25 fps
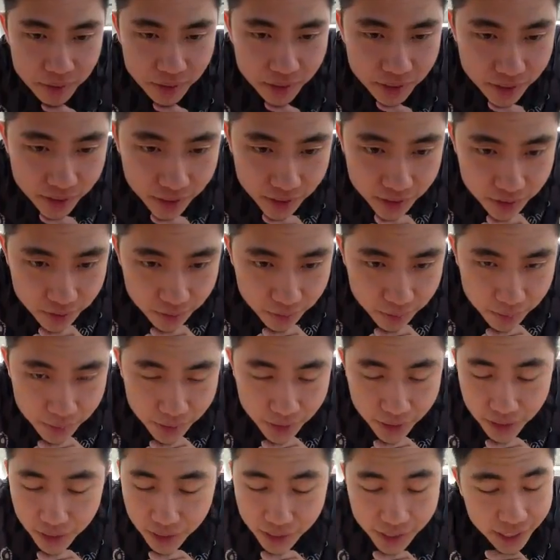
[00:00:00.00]
really dizzy from
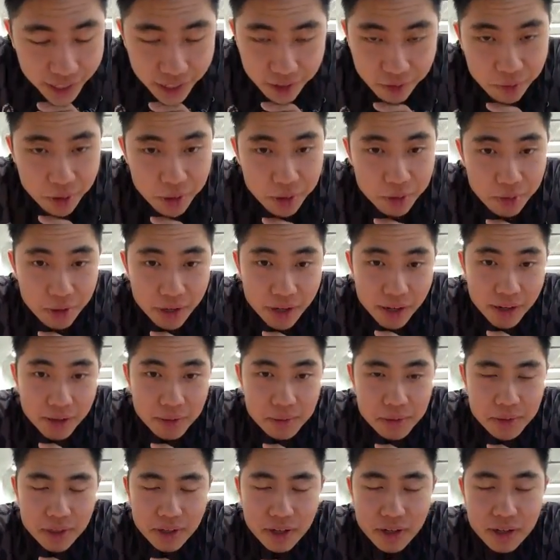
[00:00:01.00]
that. I can't read right now.
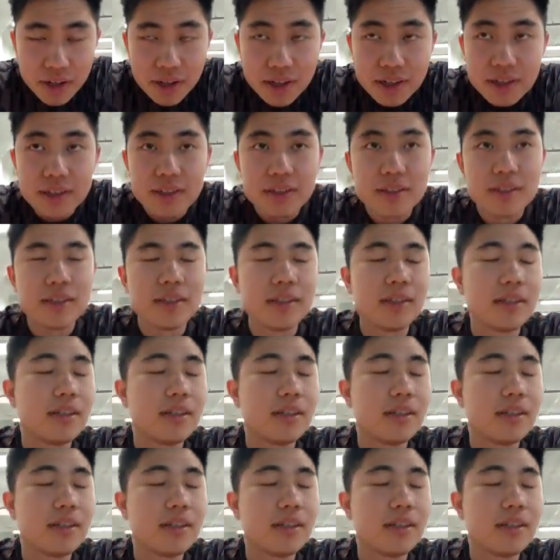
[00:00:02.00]
I'm sorry, guys.